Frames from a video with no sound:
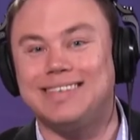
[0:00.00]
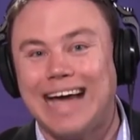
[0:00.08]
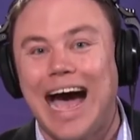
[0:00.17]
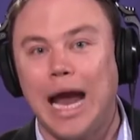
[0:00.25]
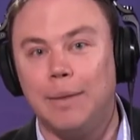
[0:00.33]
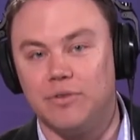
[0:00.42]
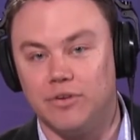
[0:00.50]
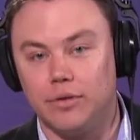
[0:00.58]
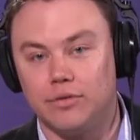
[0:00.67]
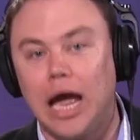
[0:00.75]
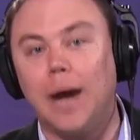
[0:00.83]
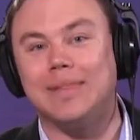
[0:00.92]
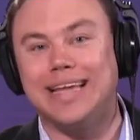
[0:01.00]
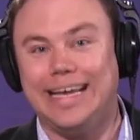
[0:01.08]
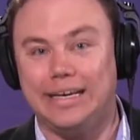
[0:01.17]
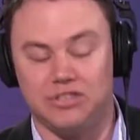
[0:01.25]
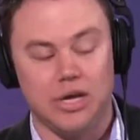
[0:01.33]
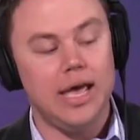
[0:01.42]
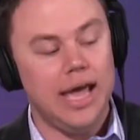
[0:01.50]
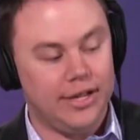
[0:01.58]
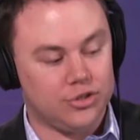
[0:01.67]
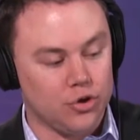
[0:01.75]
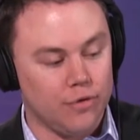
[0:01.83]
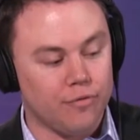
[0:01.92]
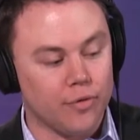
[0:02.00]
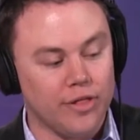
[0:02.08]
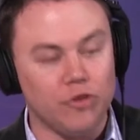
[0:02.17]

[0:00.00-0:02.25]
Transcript: time timeliness and so forth.